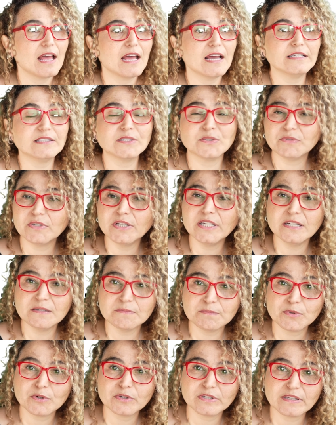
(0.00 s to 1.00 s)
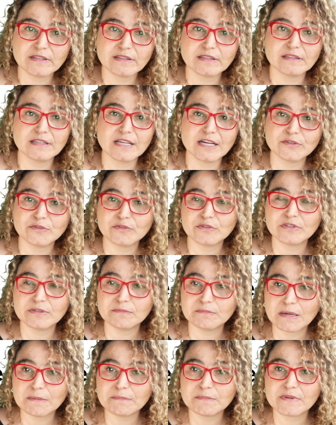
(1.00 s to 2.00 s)
It's really important that to
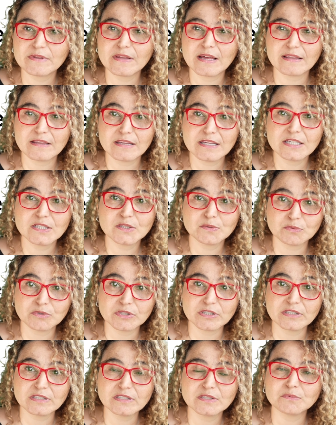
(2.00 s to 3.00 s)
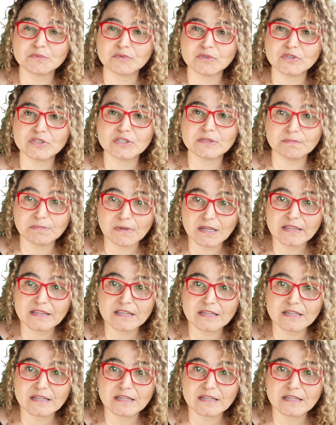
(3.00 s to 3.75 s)
remember that these words, when you spell